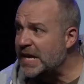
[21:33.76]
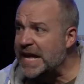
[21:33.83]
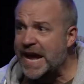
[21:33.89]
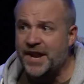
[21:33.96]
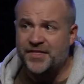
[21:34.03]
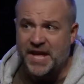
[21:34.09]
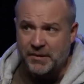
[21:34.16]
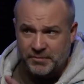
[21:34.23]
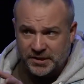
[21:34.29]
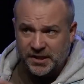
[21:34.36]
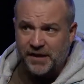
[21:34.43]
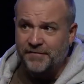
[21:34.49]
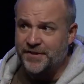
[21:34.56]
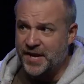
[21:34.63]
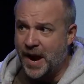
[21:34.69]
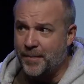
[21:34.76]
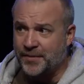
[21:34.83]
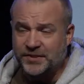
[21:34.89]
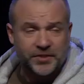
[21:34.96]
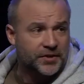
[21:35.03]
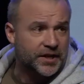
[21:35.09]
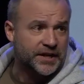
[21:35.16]
And they would love the
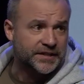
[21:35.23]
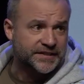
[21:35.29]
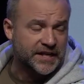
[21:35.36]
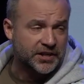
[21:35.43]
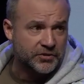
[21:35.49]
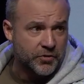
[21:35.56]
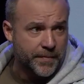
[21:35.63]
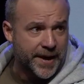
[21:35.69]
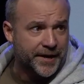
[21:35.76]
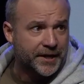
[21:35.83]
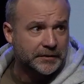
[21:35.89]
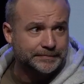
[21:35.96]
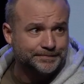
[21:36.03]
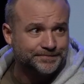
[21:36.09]
opportunity to tell you about it.